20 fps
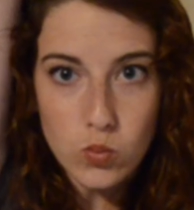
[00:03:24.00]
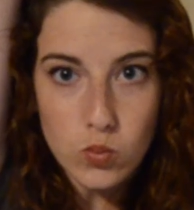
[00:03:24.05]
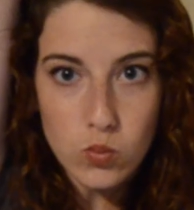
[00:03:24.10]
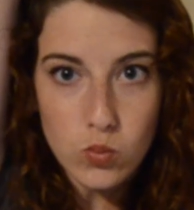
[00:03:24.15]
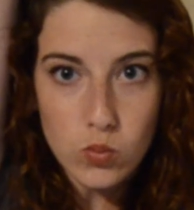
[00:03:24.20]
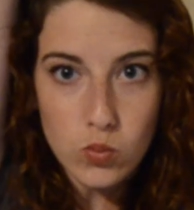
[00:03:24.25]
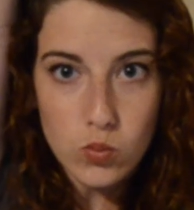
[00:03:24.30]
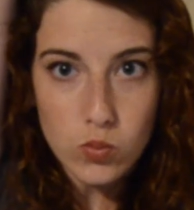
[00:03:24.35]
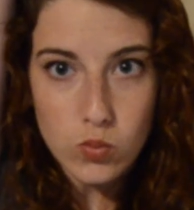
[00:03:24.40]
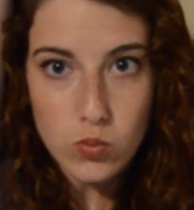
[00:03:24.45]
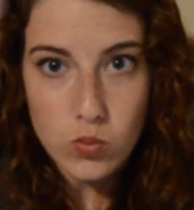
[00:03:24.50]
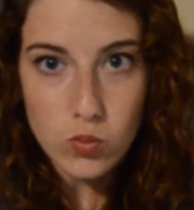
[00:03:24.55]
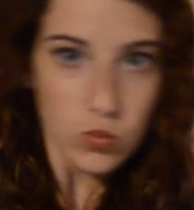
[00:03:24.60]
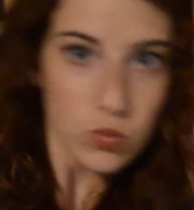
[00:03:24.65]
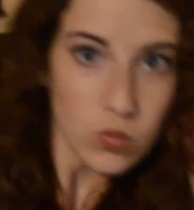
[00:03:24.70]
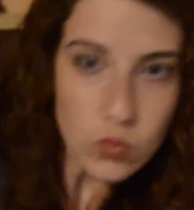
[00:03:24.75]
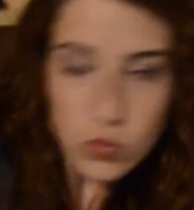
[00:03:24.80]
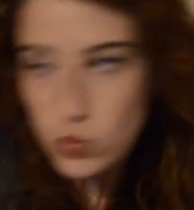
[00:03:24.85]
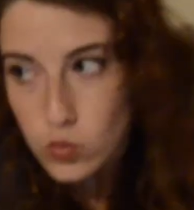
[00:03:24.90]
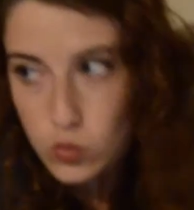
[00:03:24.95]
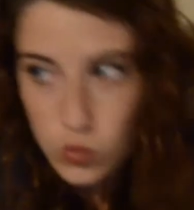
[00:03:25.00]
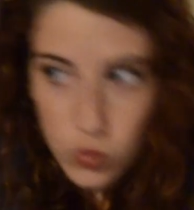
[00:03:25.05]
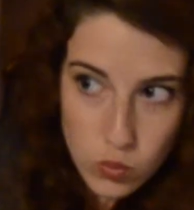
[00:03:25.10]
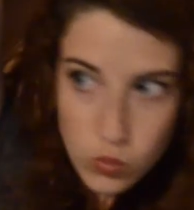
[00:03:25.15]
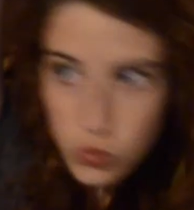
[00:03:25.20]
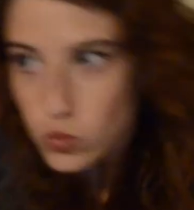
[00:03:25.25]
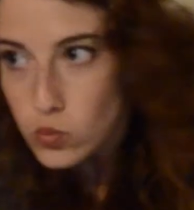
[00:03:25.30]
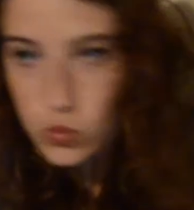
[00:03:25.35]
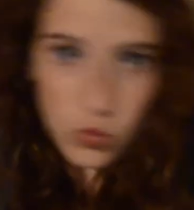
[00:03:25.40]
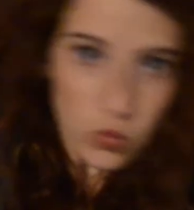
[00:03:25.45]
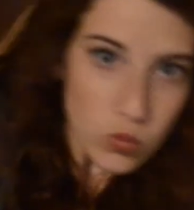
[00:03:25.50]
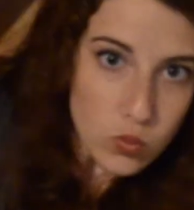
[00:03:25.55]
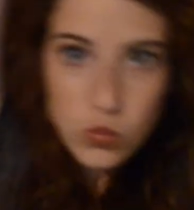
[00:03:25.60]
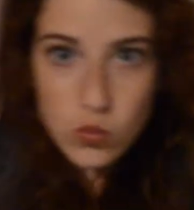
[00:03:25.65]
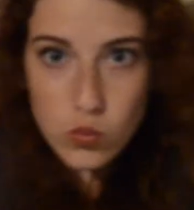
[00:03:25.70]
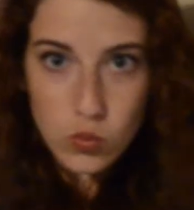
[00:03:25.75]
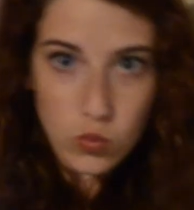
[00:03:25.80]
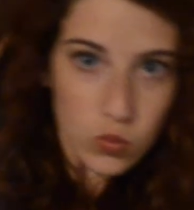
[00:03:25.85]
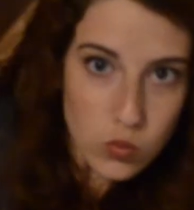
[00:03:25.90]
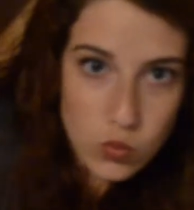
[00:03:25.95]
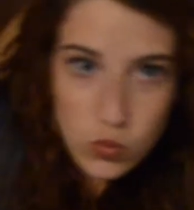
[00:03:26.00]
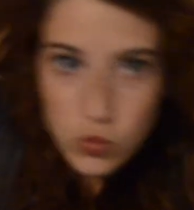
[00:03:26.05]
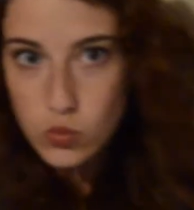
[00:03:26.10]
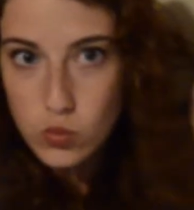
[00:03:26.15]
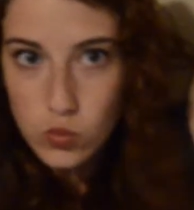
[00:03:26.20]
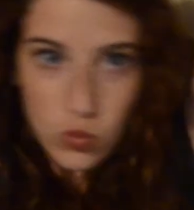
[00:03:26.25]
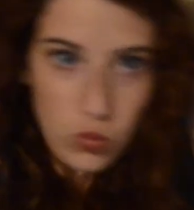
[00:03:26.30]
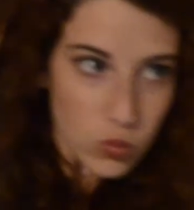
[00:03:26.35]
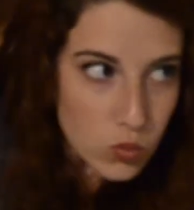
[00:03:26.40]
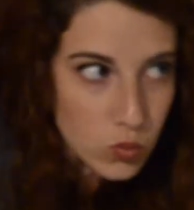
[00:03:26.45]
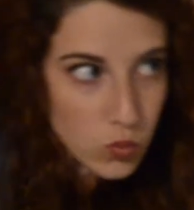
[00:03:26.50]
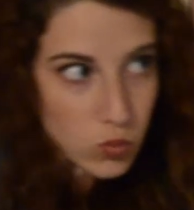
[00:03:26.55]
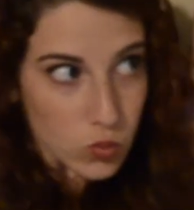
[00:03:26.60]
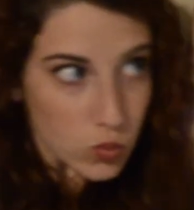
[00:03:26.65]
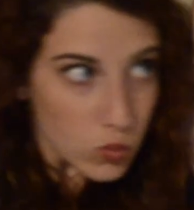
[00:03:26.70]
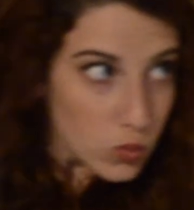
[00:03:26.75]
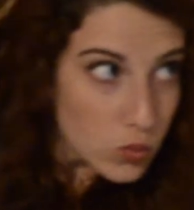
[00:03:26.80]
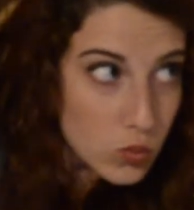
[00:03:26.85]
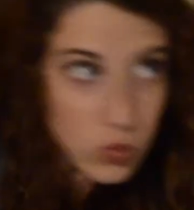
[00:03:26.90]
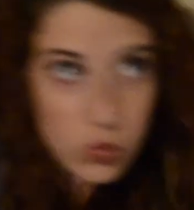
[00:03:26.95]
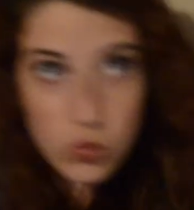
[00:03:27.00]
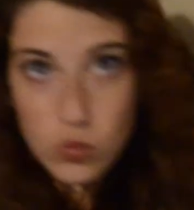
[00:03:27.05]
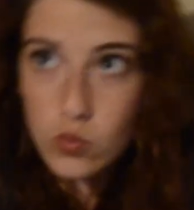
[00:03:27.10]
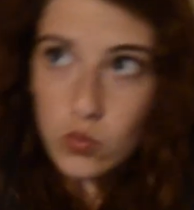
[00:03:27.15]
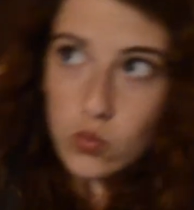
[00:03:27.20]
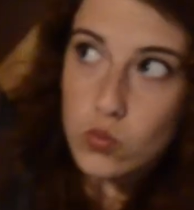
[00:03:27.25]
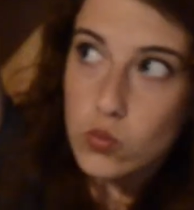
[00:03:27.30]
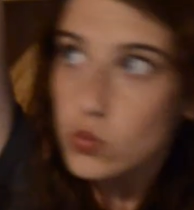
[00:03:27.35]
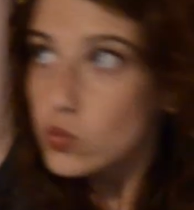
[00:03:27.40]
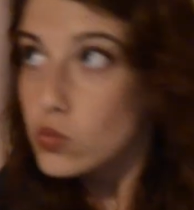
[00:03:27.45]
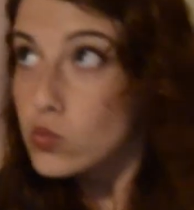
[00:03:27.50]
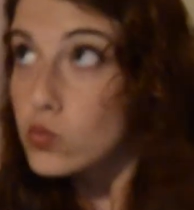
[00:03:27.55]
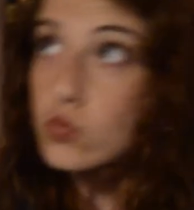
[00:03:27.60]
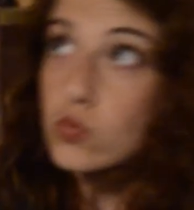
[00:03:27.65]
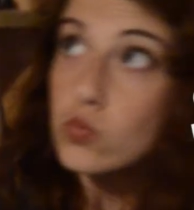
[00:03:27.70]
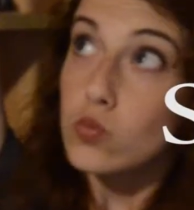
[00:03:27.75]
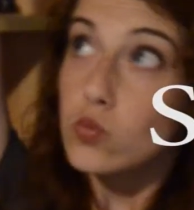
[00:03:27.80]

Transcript: forget to hit that like and subscribe button for more That's So